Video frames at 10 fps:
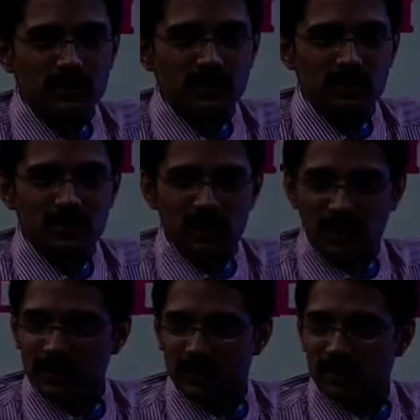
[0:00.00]
There is
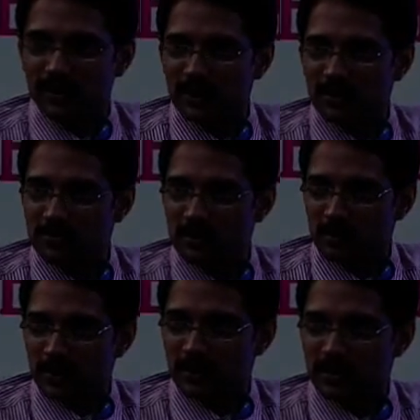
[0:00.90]
another alternative for
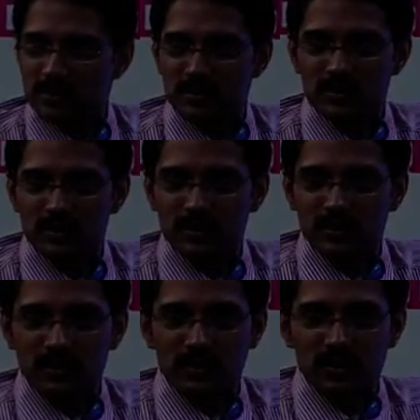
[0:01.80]
patents.
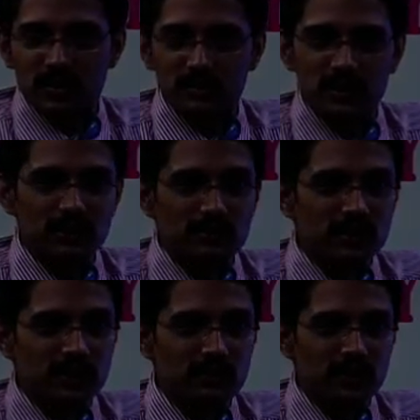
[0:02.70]
That will
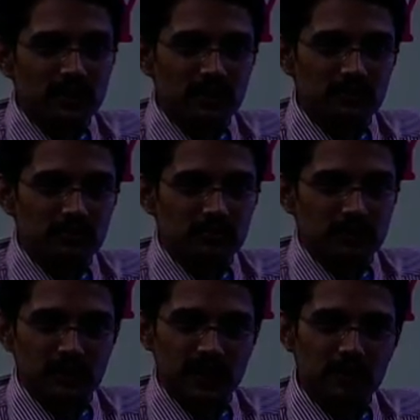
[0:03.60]
give a
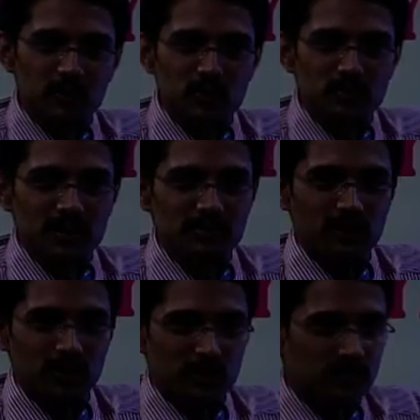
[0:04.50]
damn good money for
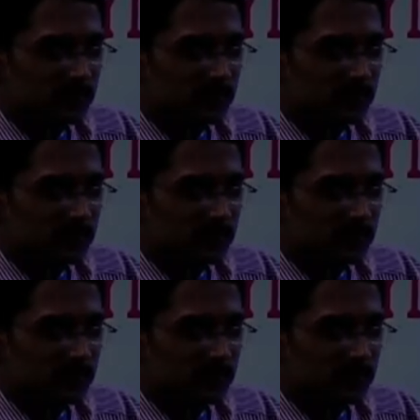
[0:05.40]
you.